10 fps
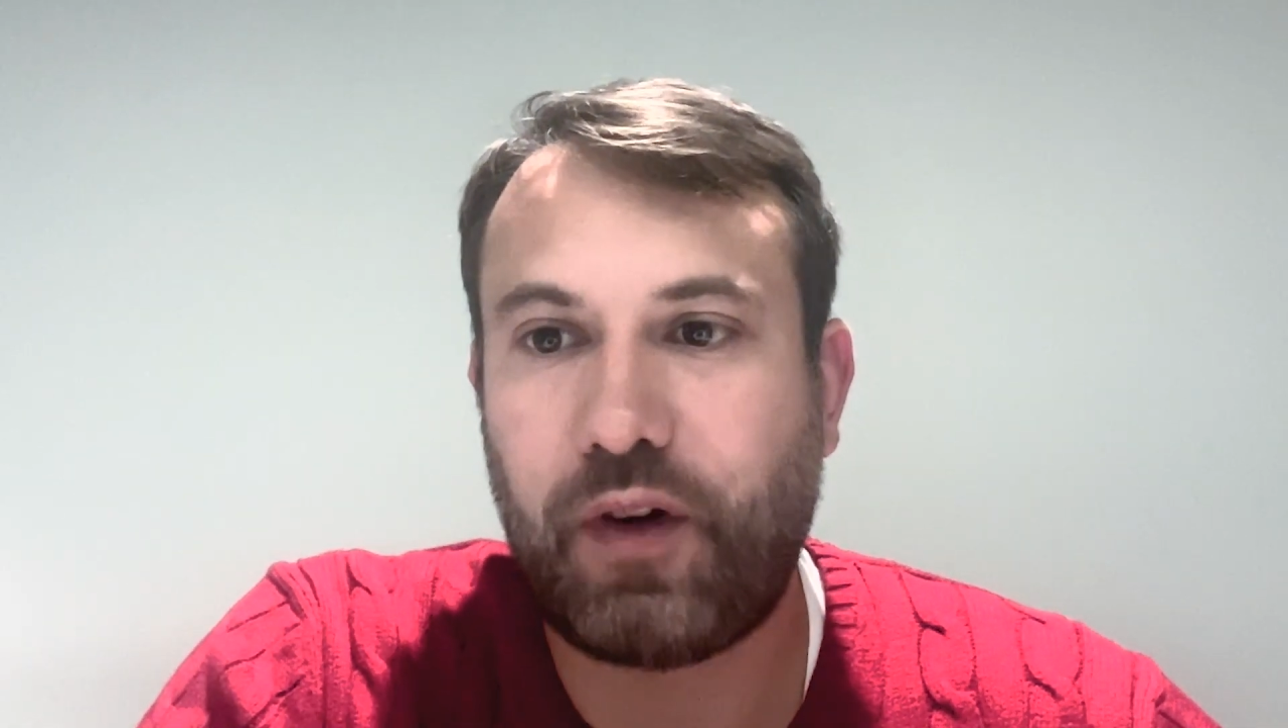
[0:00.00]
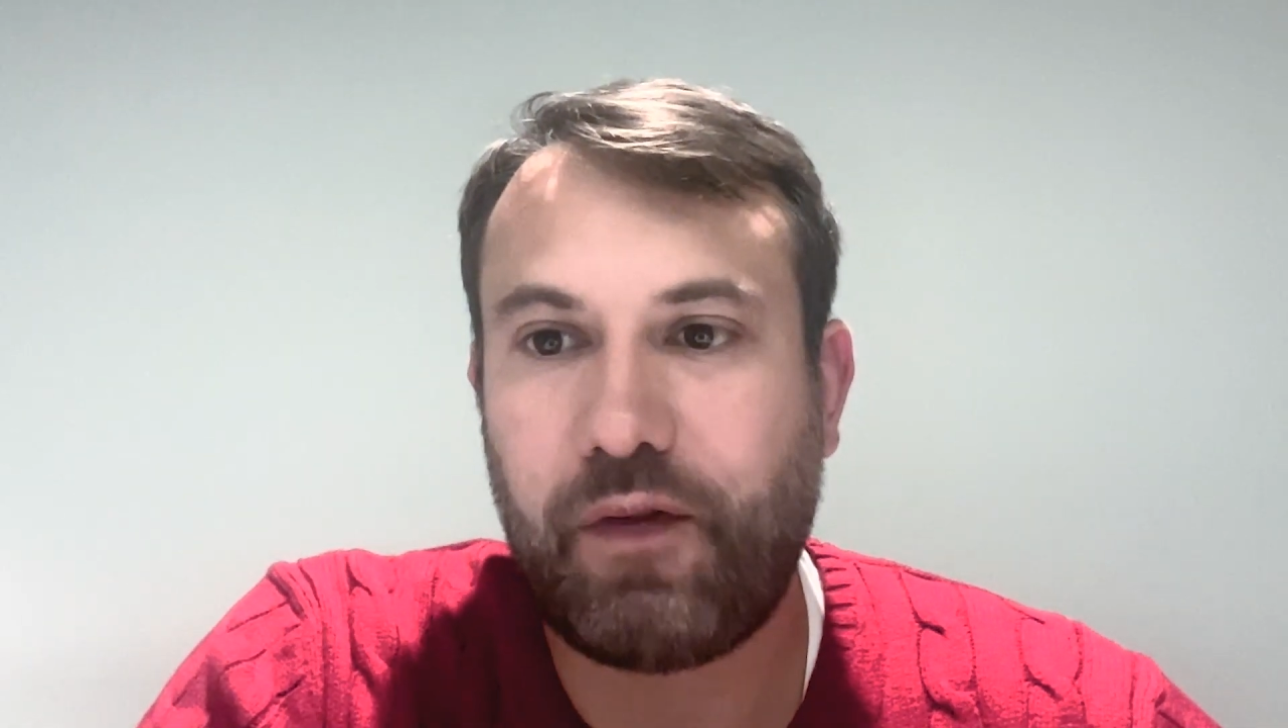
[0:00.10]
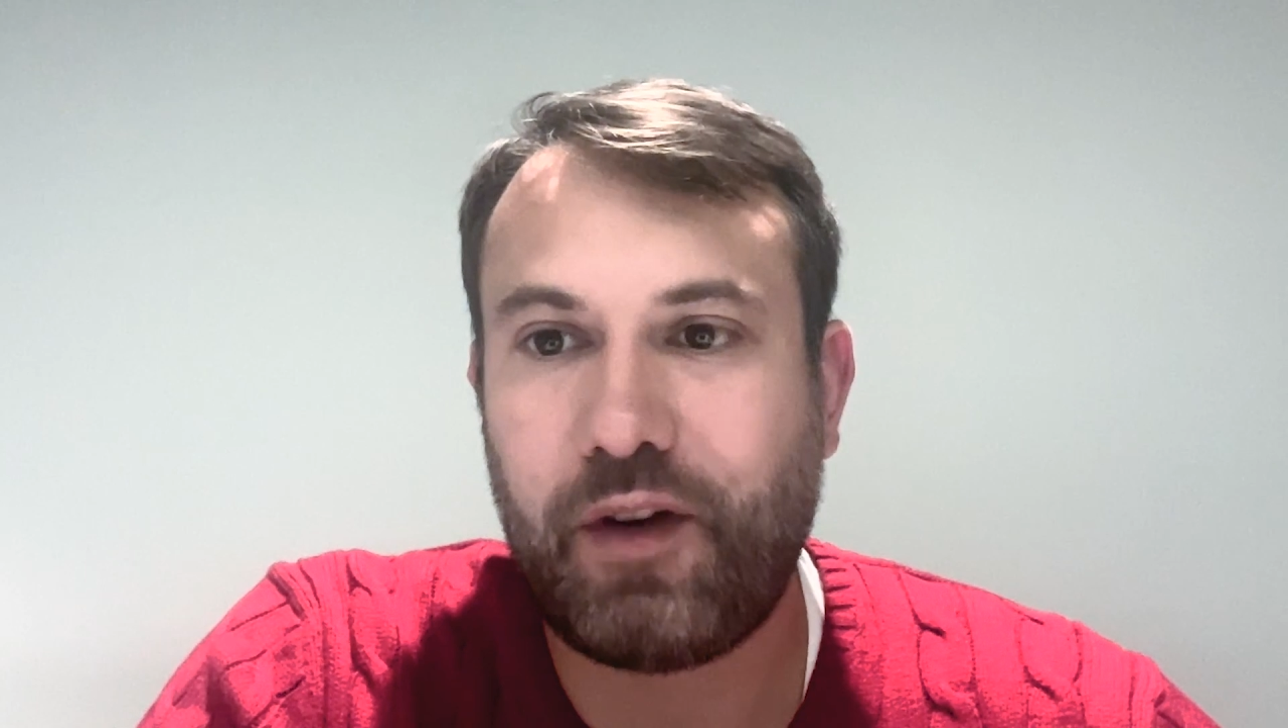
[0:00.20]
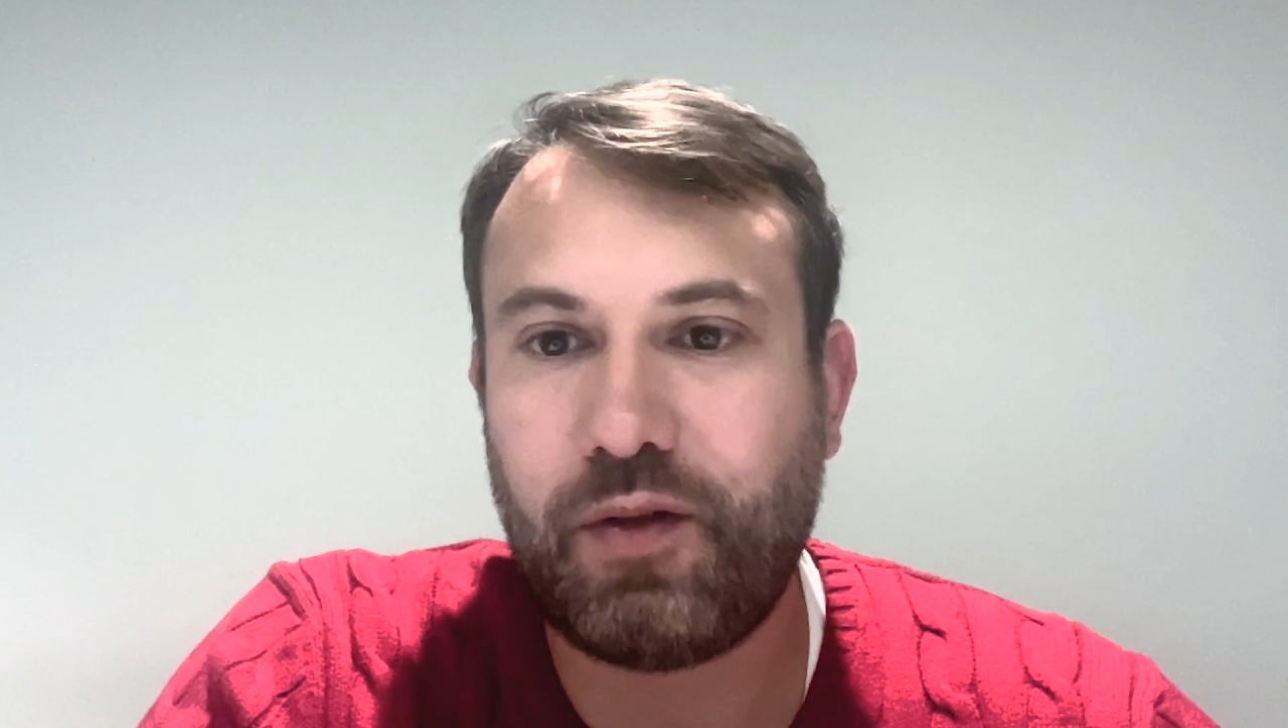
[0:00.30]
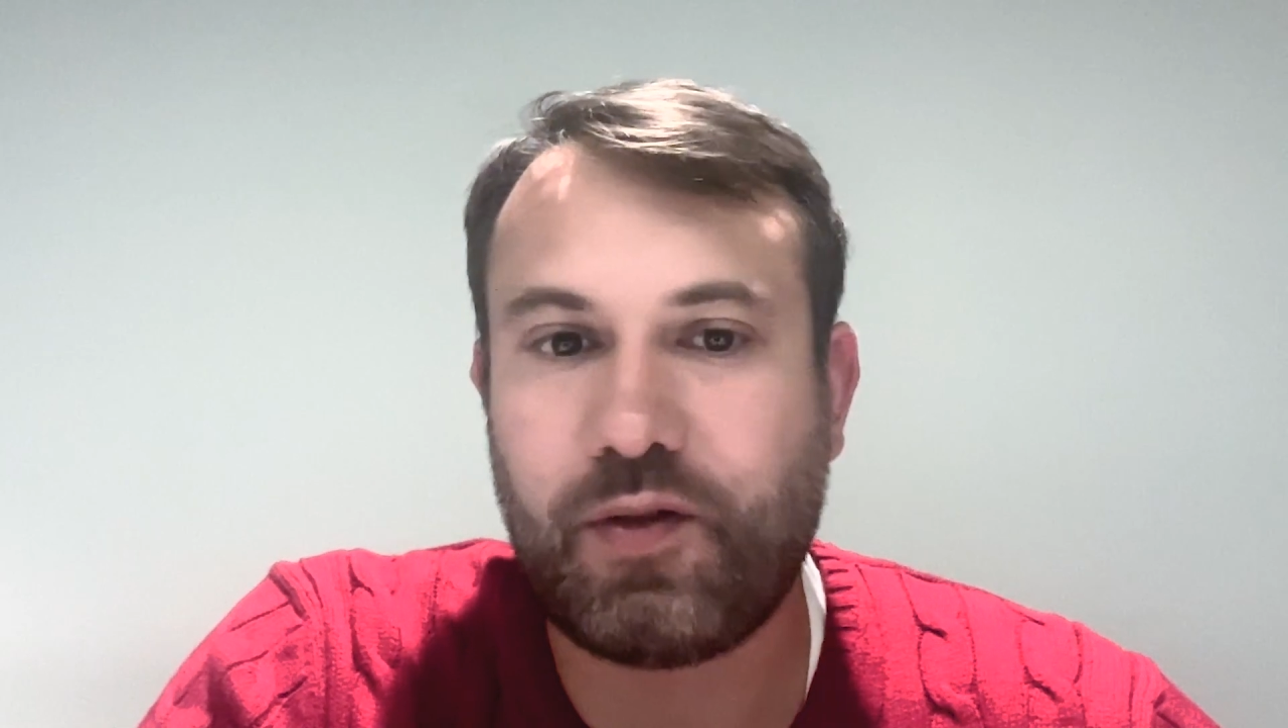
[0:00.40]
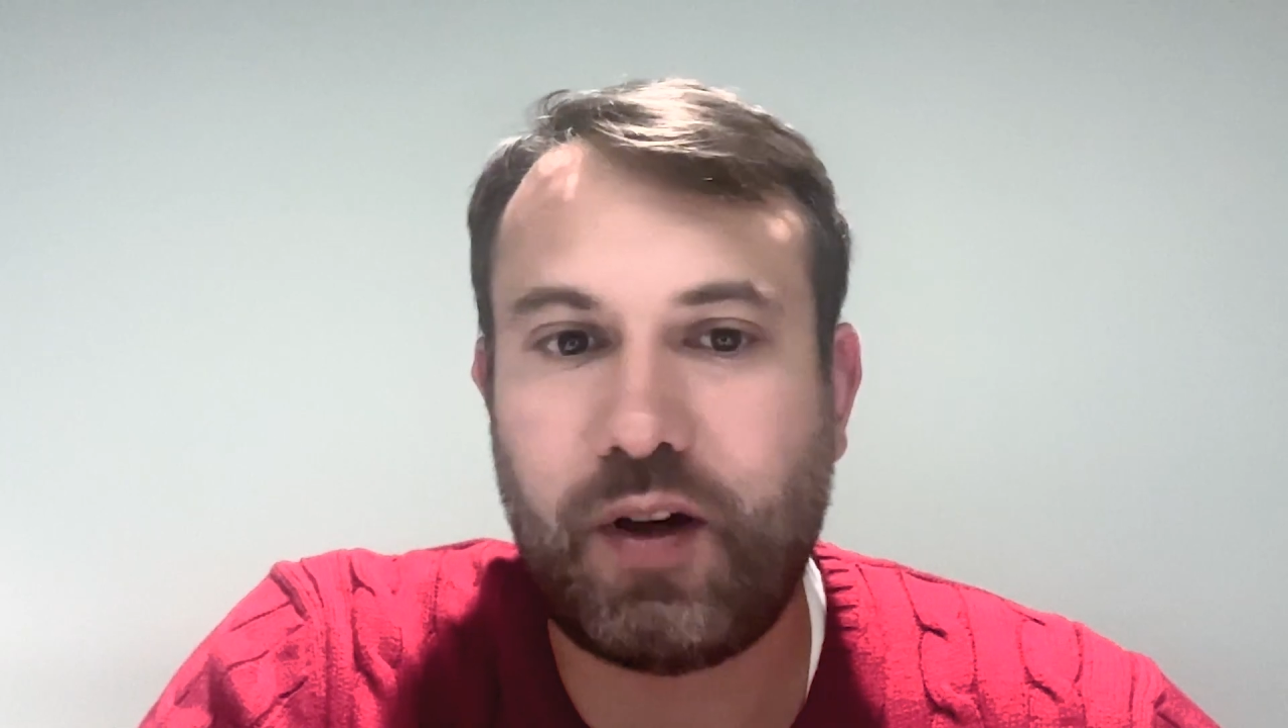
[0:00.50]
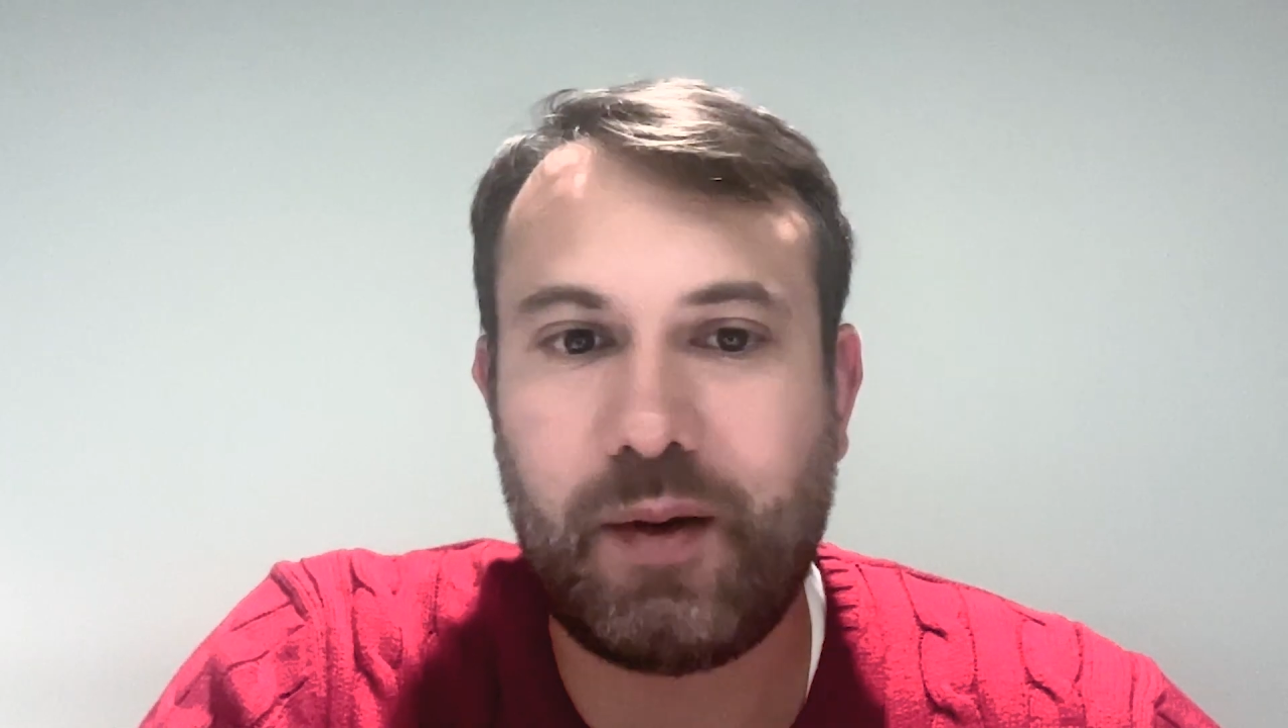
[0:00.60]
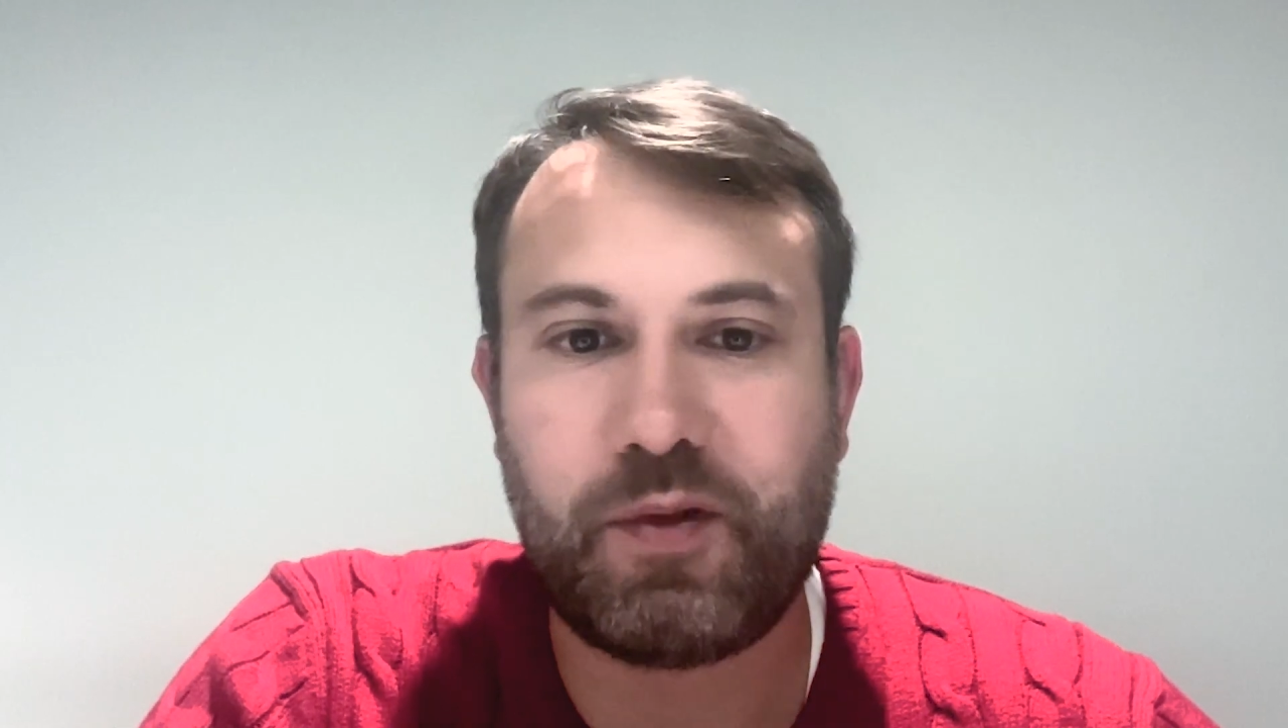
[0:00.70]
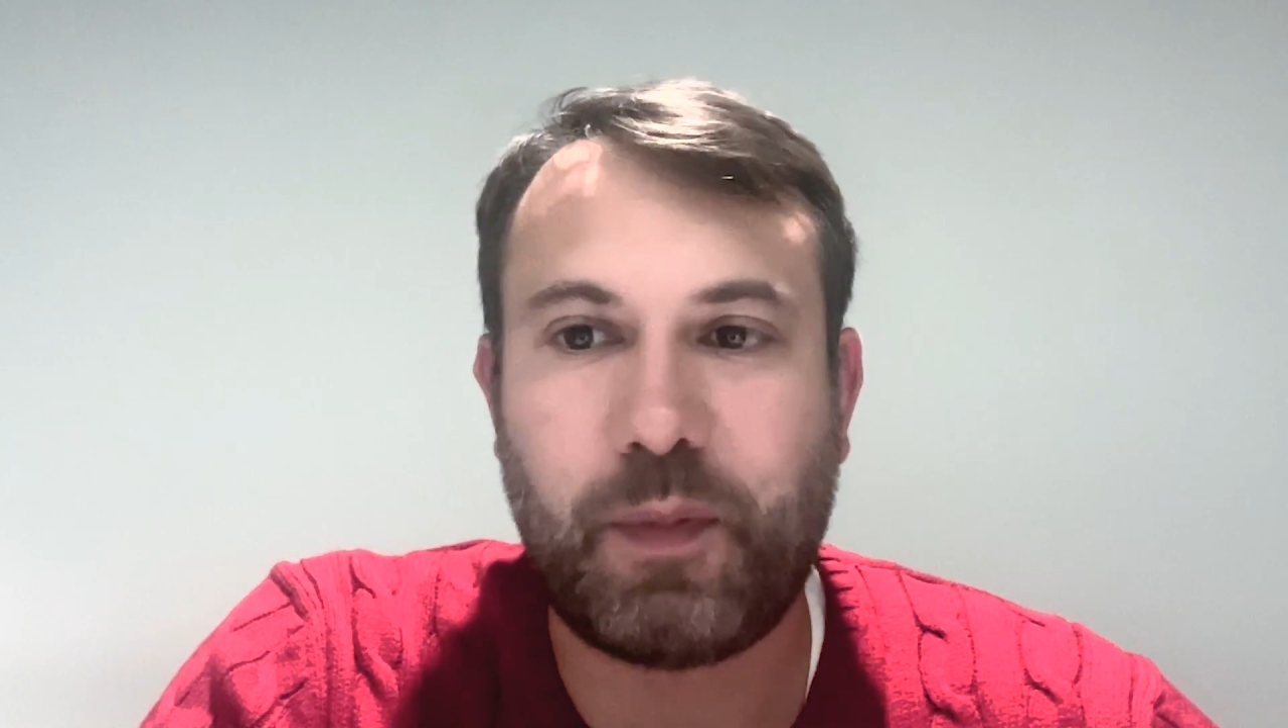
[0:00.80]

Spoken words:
revenue streams,